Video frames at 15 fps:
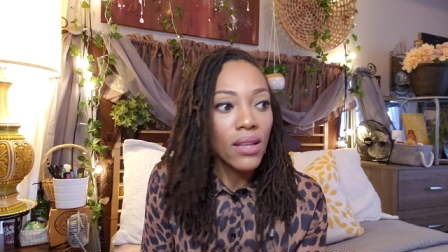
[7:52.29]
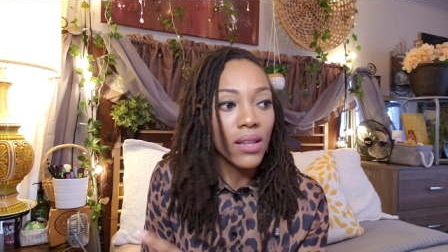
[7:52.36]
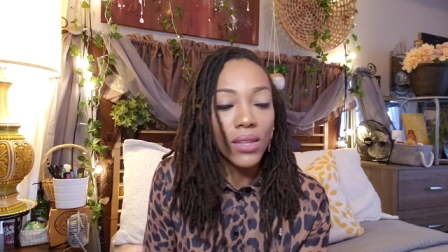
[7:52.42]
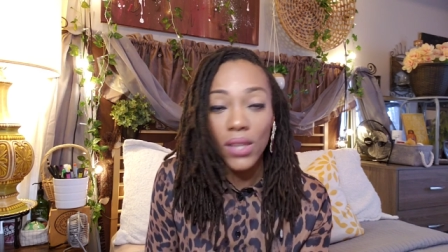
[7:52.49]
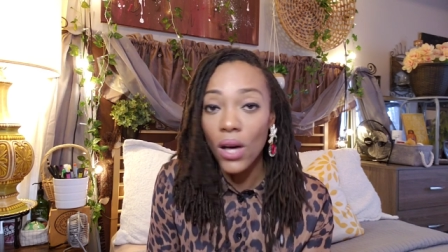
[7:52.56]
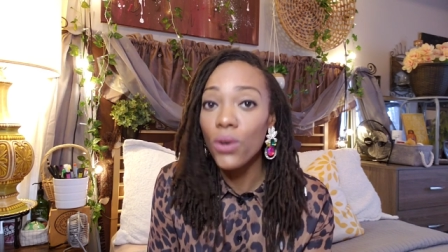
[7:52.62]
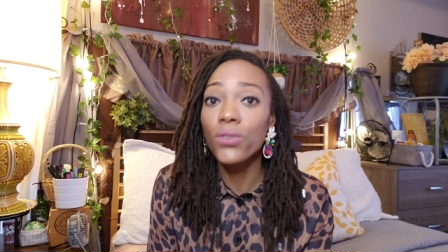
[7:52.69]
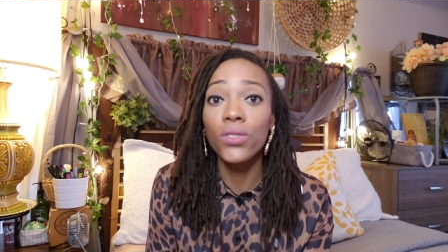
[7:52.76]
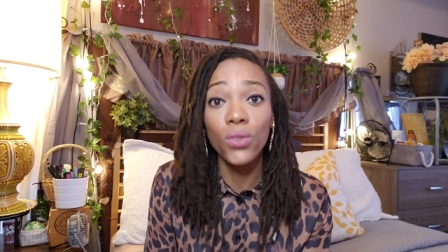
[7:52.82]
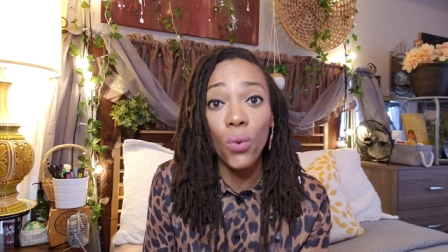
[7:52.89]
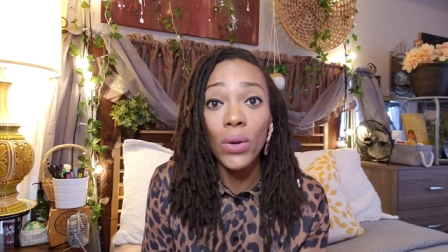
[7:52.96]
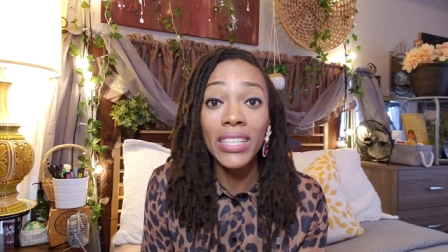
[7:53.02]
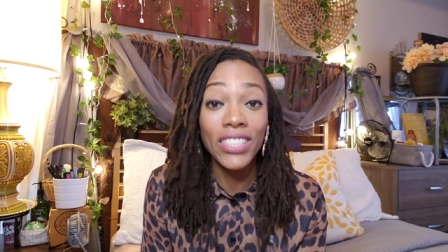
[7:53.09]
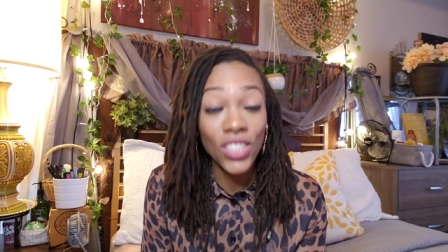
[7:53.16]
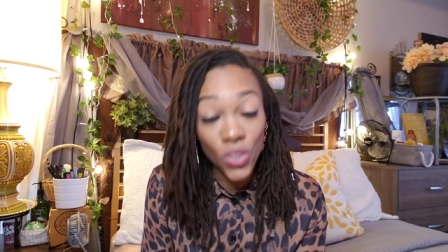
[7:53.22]
Long
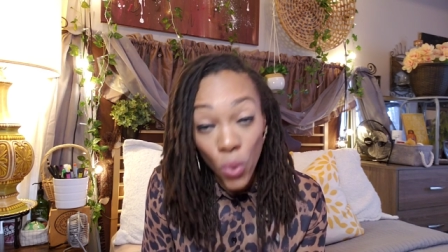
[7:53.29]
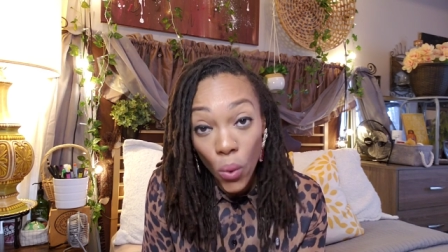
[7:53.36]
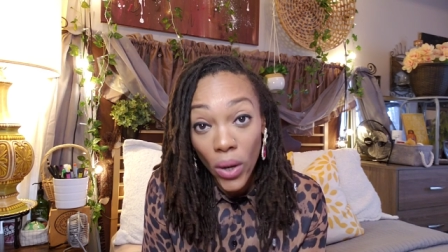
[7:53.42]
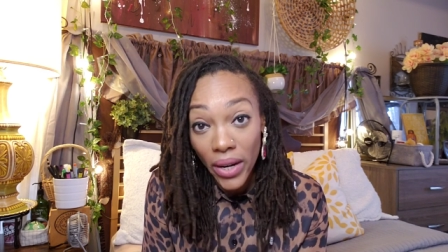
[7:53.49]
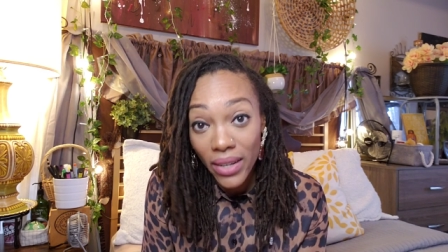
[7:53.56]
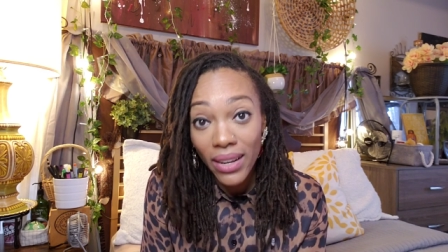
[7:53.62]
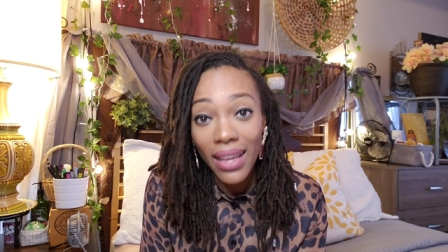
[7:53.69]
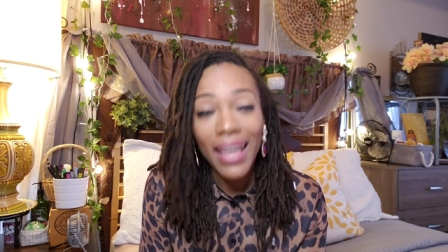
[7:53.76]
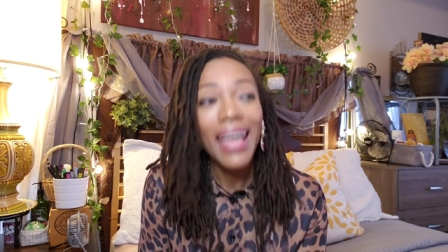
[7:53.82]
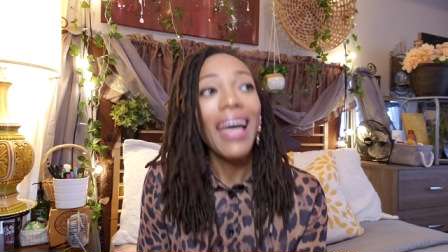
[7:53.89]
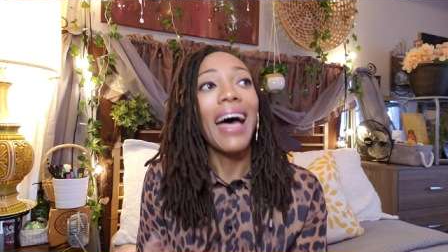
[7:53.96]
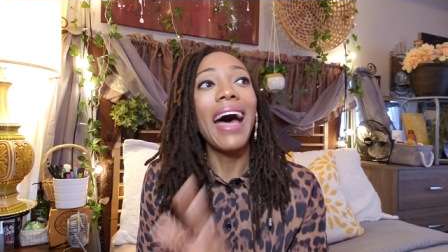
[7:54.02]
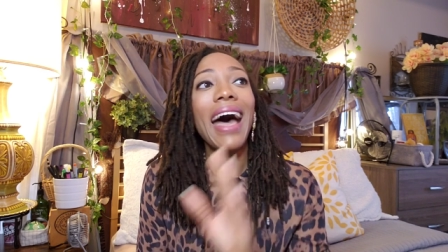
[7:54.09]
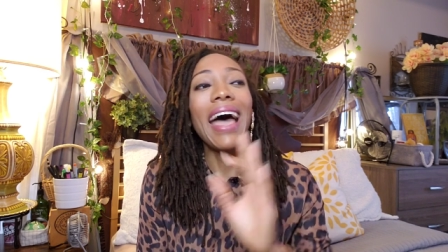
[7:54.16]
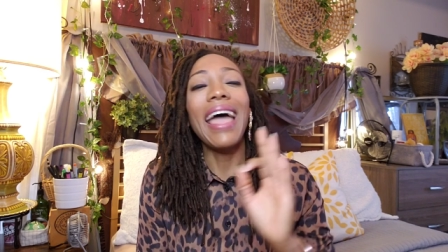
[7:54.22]
story short,
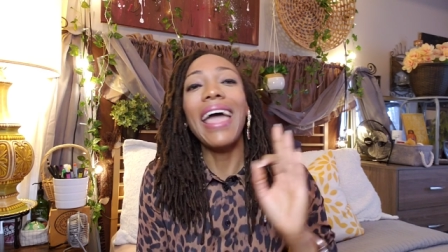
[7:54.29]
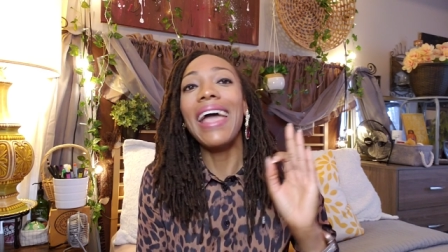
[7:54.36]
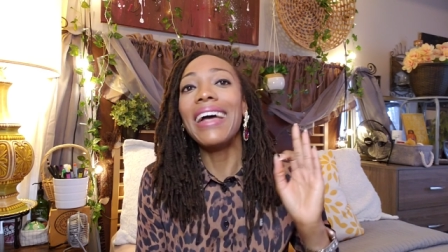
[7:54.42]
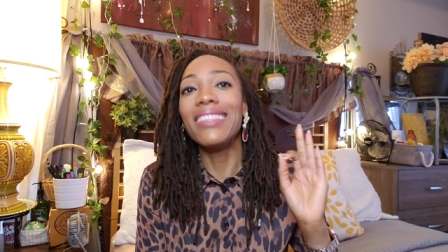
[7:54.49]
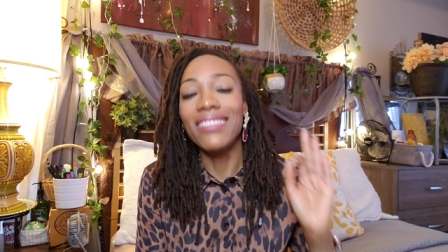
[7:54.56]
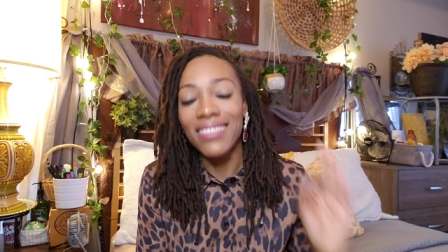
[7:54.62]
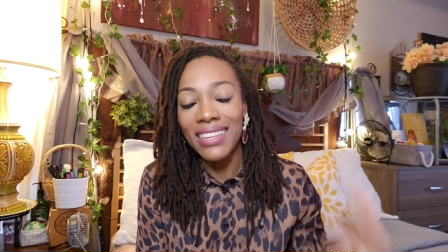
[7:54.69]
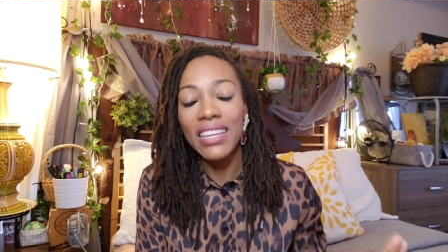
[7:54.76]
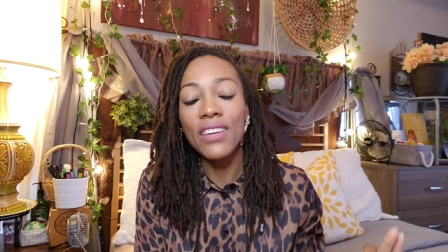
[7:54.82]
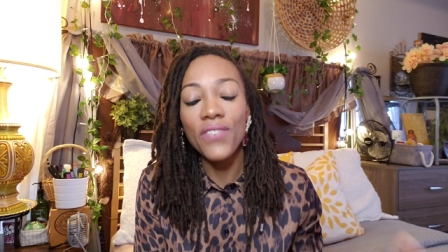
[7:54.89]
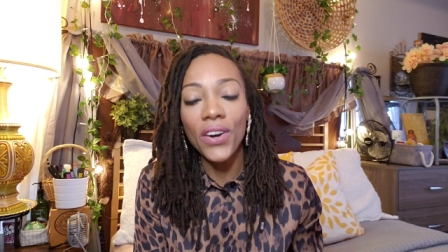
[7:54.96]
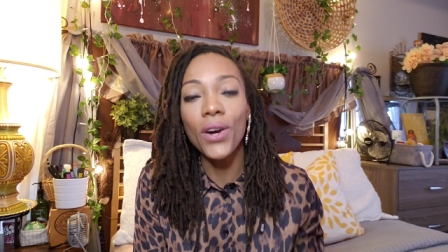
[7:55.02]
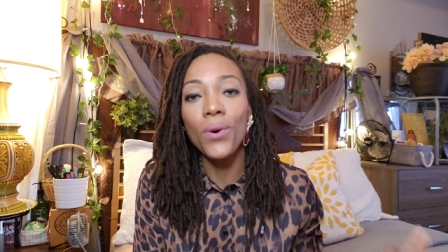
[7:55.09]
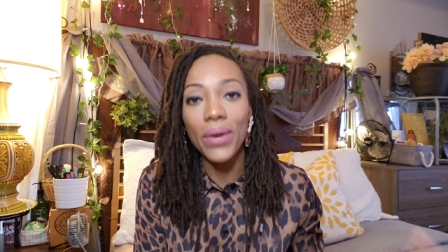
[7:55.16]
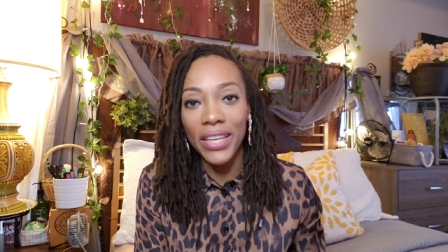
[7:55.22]
I had zero